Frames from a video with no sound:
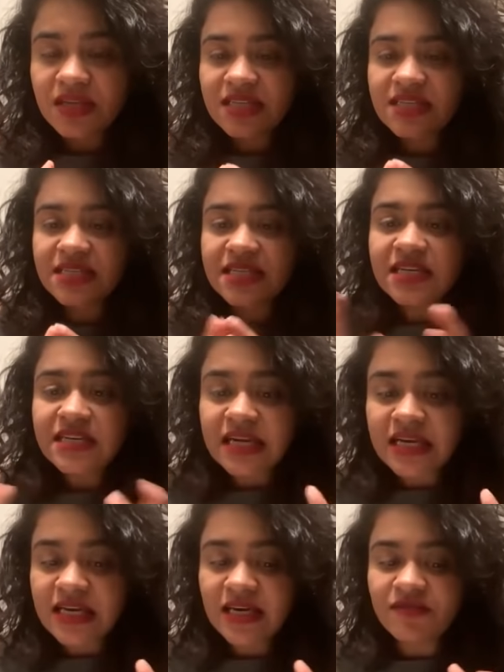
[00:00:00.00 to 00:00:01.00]

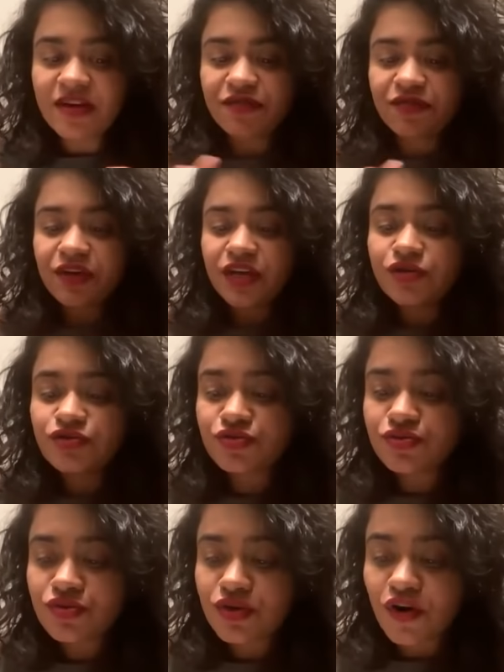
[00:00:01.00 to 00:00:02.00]
distinctly referring
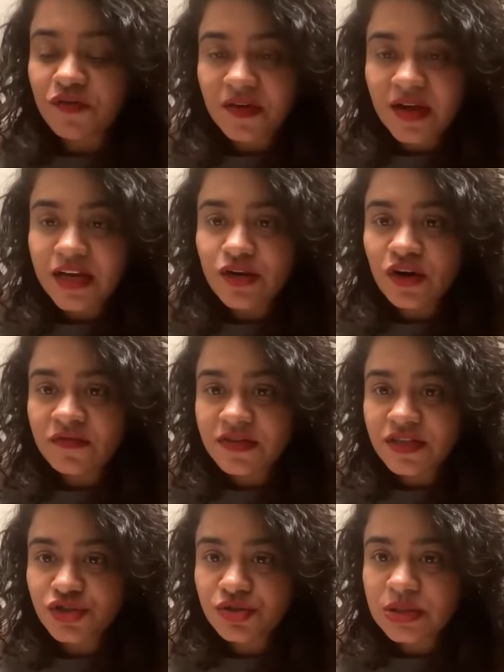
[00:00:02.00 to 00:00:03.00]
to offline
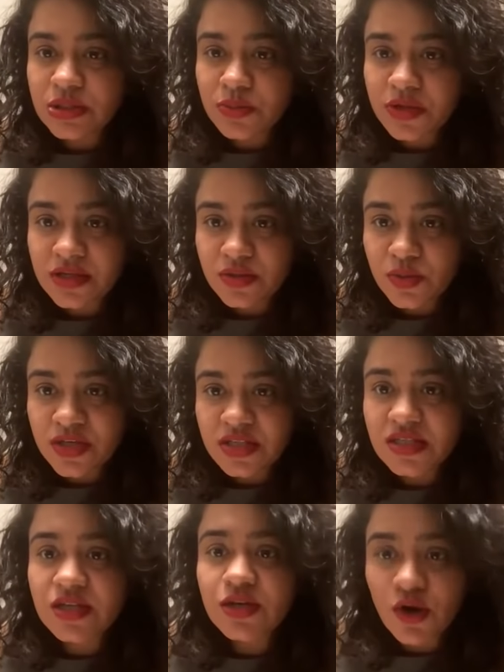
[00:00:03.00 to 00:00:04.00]
conversations
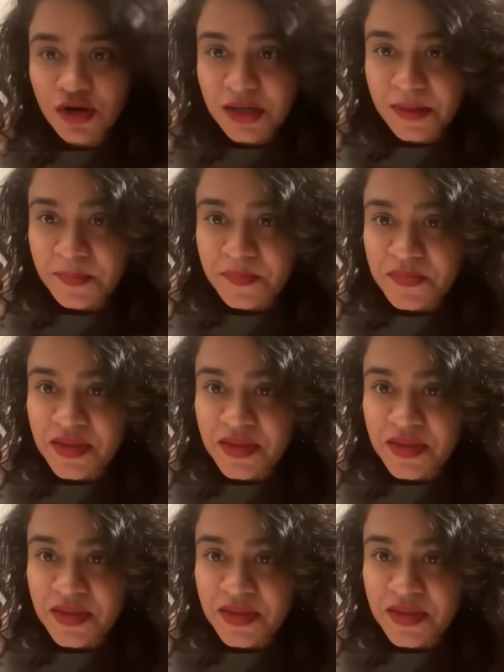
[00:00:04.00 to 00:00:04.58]
versus an order.